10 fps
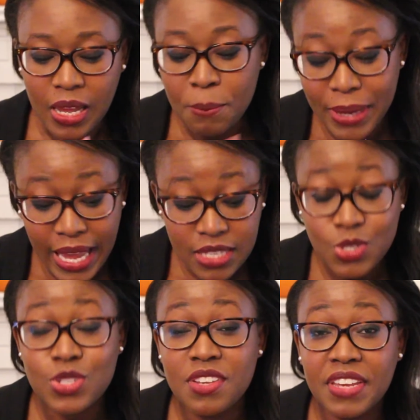But yeah,
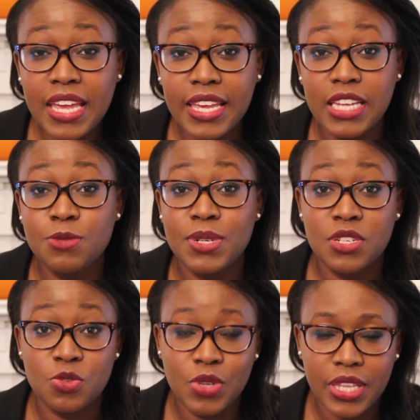so civic engagement
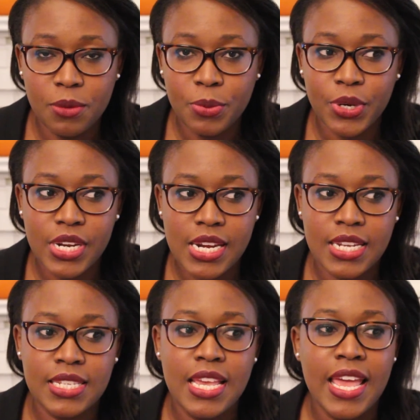is really
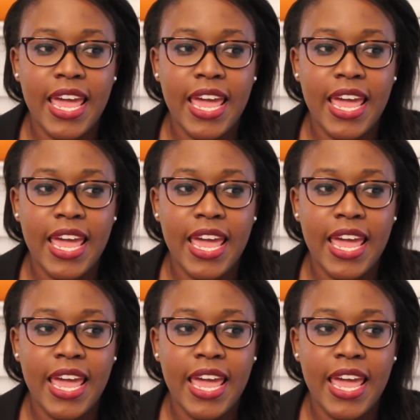important,